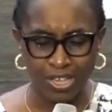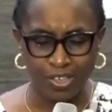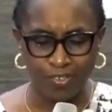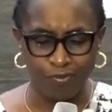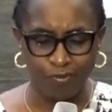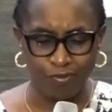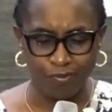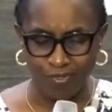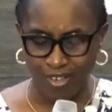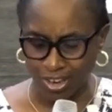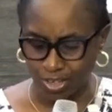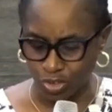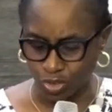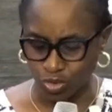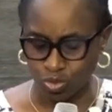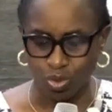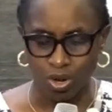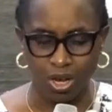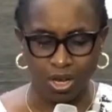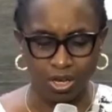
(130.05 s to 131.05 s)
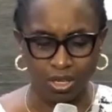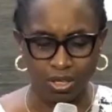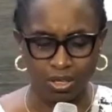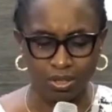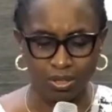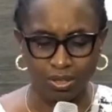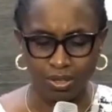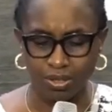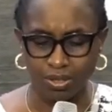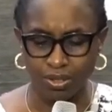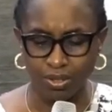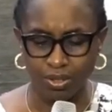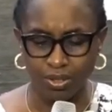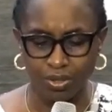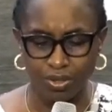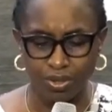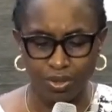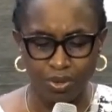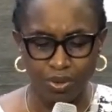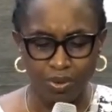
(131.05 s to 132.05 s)
effectual
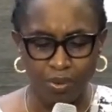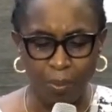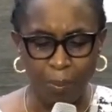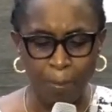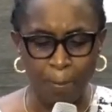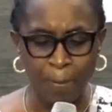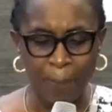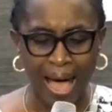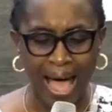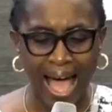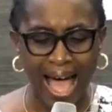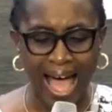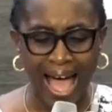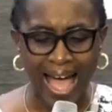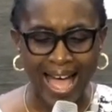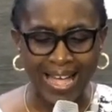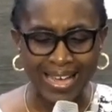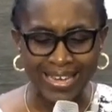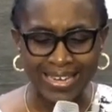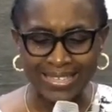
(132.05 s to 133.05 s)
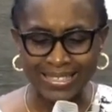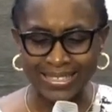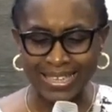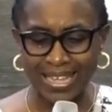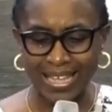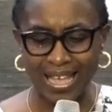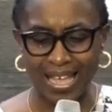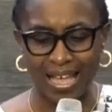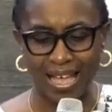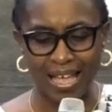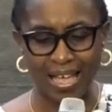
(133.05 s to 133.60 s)
by the